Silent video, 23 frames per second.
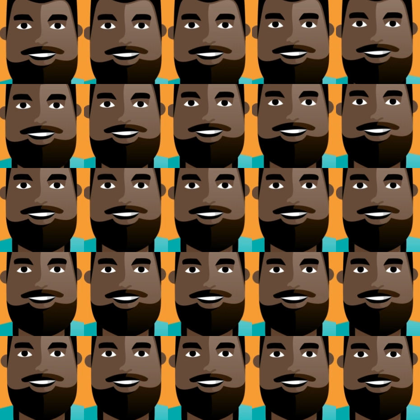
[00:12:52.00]
the same situation
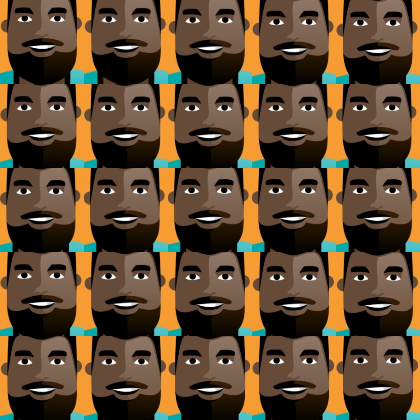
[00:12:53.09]
if you're an entrepreneur.
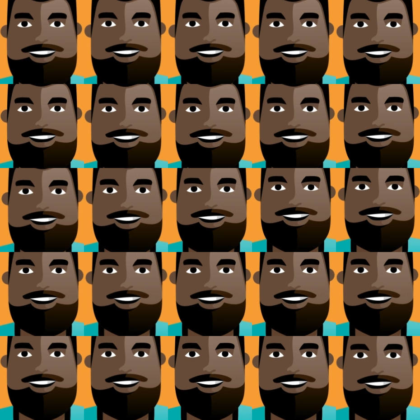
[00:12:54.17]
So
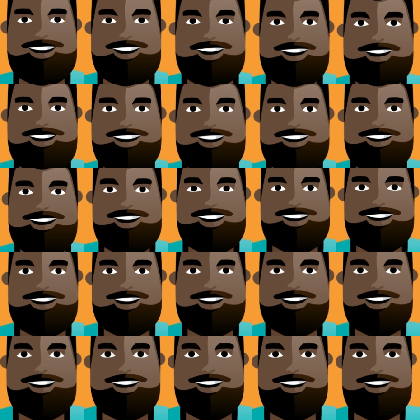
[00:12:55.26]
I mean, the